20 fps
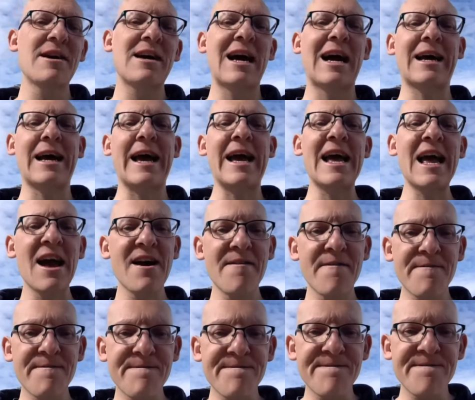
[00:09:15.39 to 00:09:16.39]
Okay,
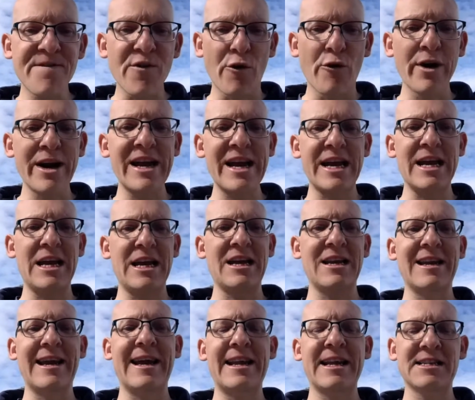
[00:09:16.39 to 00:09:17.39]
free,
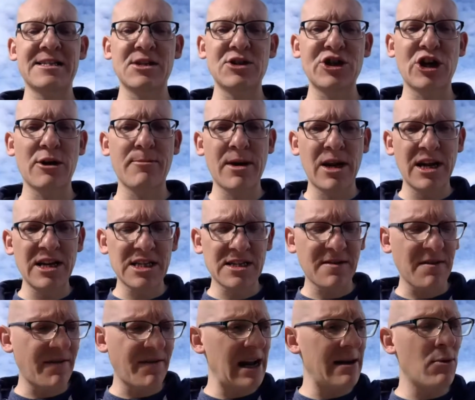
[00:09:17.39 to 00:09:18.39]
ladies and gentlemen. It's
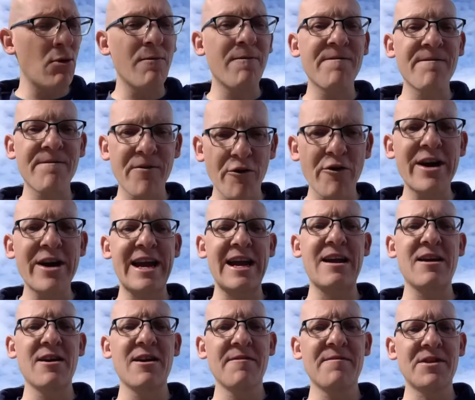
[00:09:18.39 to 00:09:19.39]
available
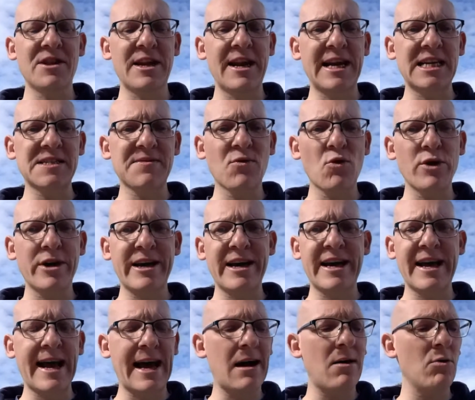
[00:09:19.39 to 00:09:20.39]
free for the next 48
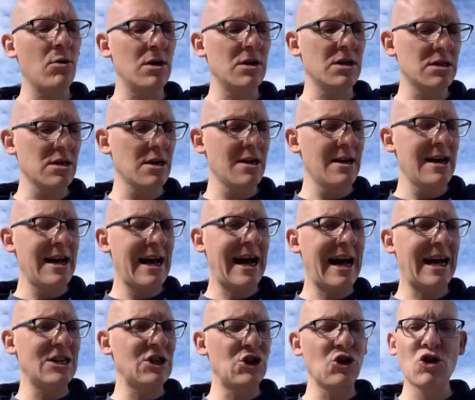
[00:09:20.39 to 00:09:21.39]
hours,
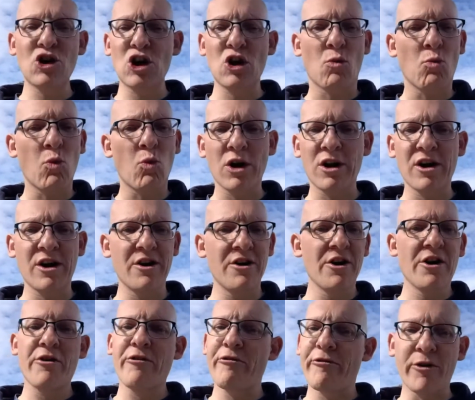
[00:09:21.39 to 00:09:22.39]
and you're going to want to
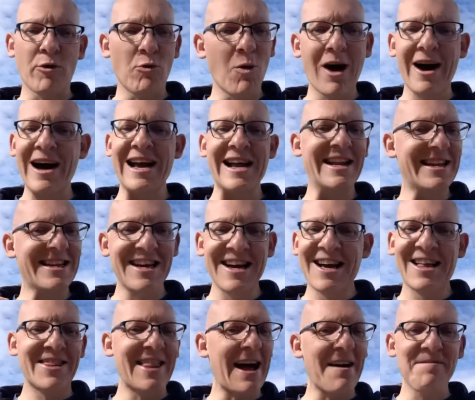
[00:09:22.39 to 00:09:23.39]
rewind
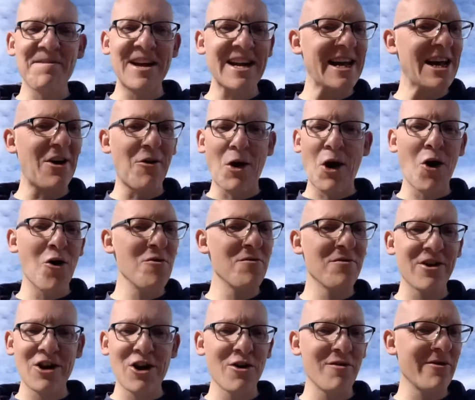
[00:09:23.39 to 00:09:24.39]
that video over
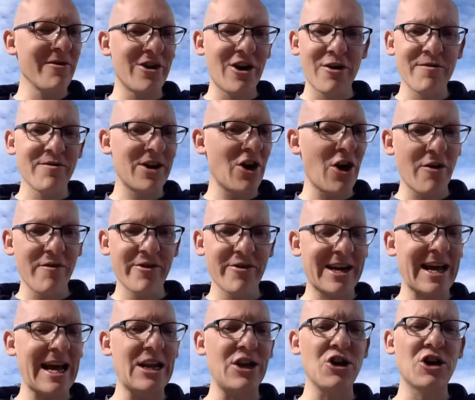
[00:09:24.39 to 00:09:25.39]
and over and over and over
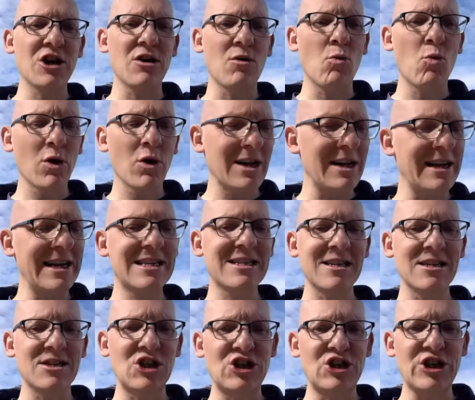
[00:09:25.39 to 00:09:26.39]
again. You're going to want to
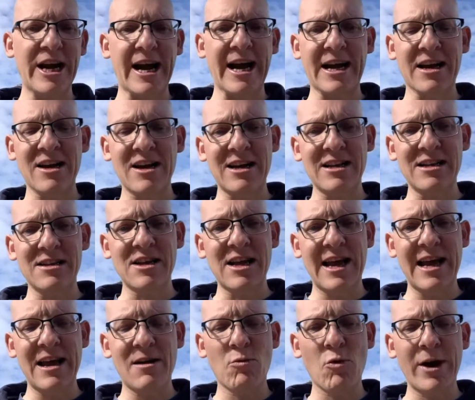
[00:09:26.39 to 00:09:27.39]
listen to Jack and
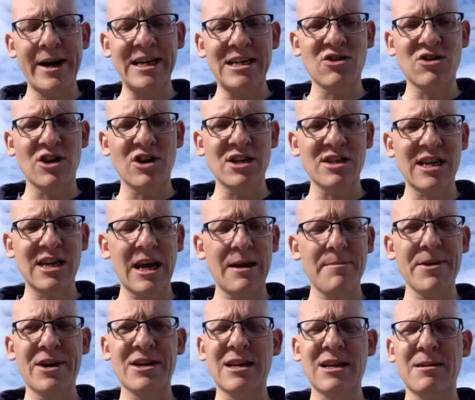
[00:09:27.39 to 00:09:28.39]
hear what he's got to say,
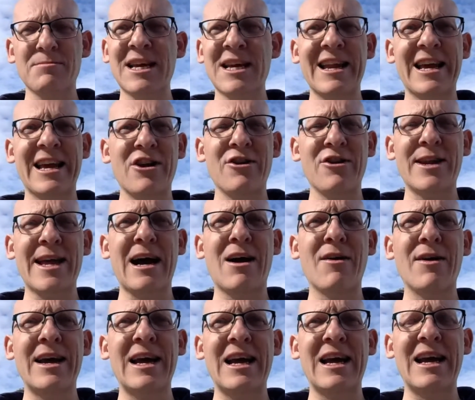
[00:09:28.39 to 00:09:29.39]
because I'm telling you now,
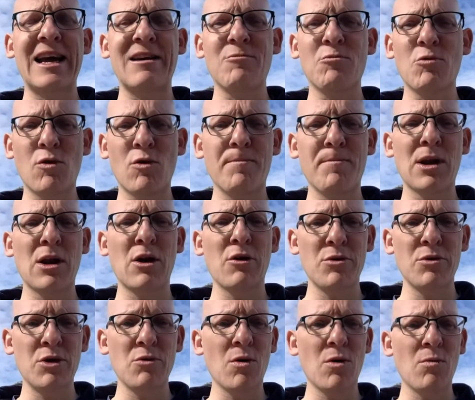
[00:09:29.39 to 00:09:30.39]
it will blow
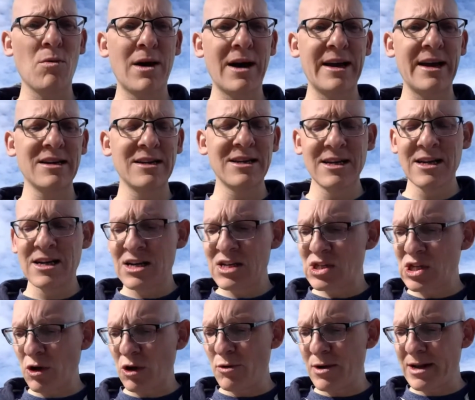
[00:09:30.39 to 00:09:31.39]
you away.
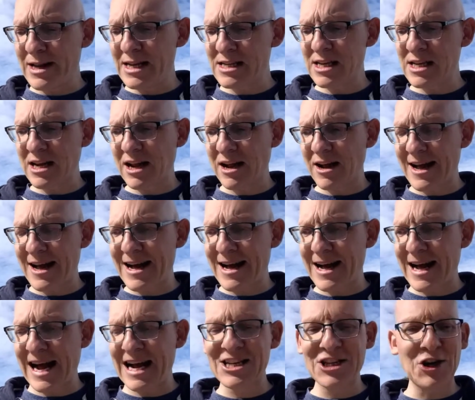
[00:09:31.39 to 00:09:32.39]
So listen,
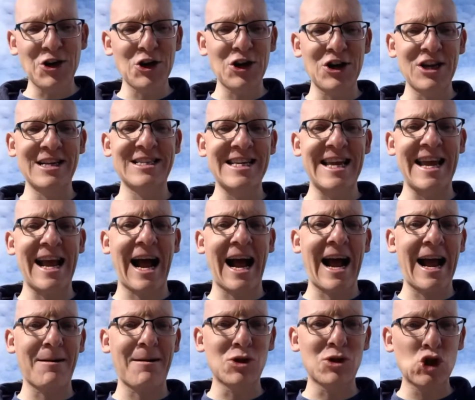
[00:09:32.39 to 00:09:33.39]
as you can see, I
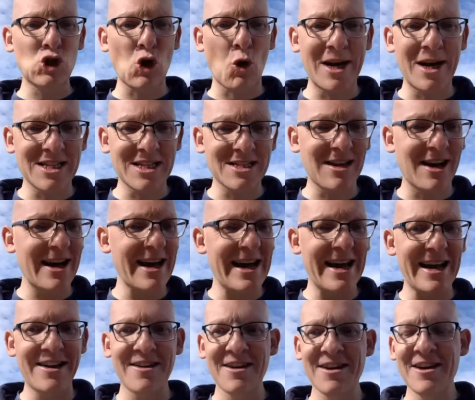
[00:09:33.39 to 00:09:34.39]
am so
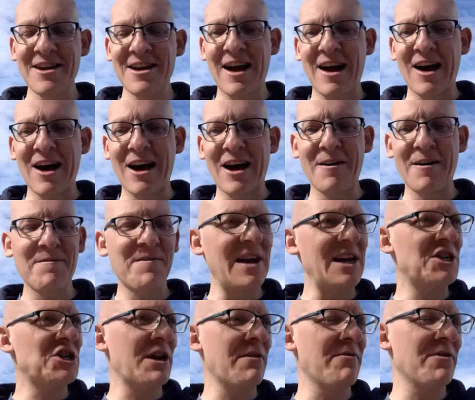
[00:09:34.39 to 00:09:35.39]
excited for
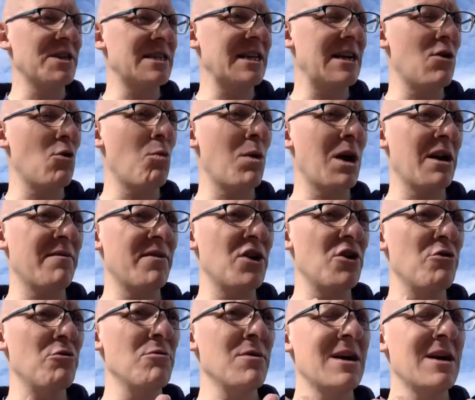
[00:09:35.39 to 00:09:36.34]
each and every single one of you.